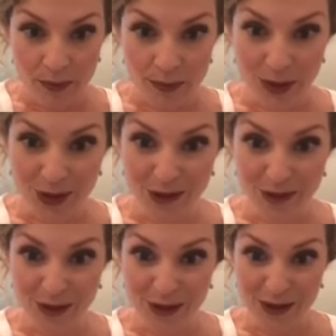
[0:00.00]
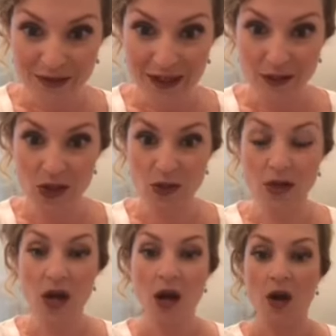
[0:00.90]
Beautiful, doing video soon.
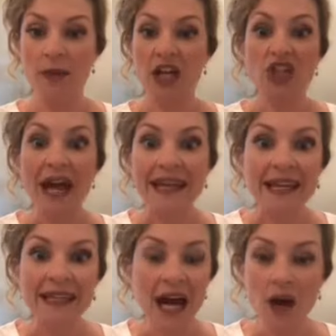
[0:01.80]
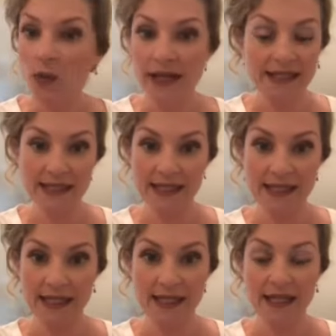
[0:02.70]
Oh my gosh, I cannot wait to
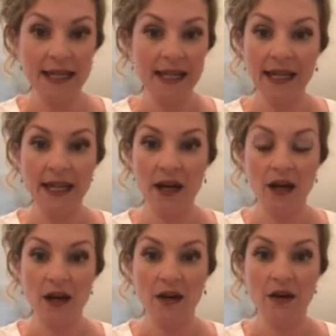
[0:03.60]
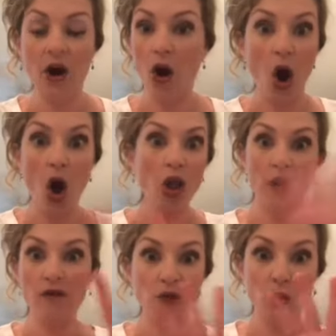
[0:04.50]
see any or all
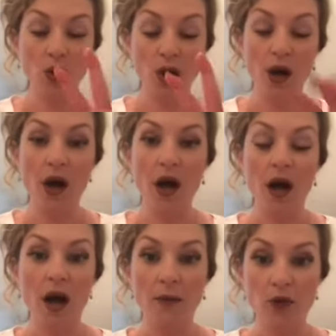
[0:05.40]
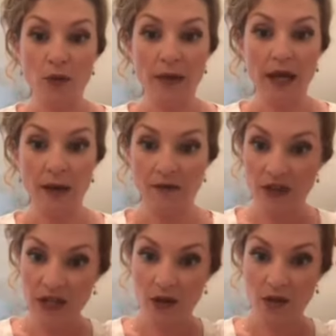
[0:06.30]
of your makeup
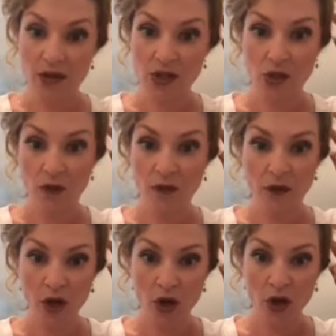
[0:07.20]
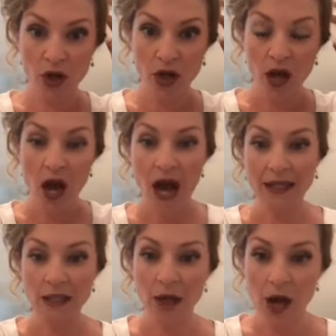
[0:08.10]
videos. So Fern, I
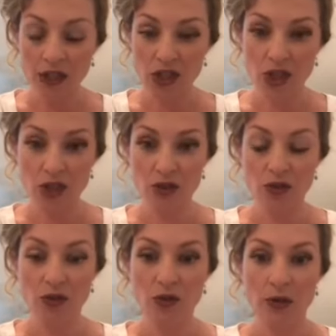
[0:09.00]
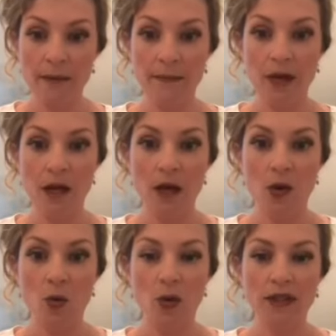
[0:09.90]
lost you.
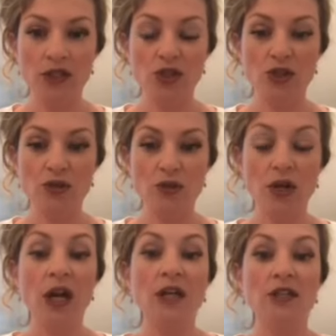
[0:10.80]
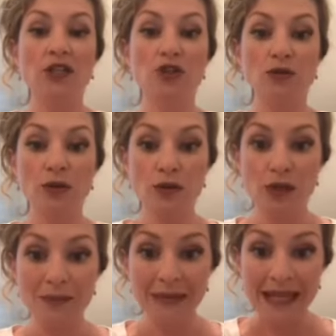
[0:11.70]
What did you
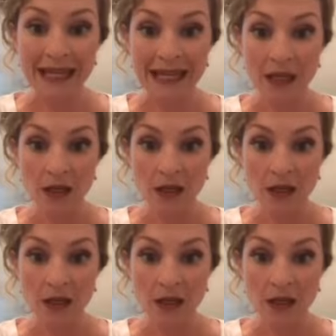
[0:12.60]
lose me?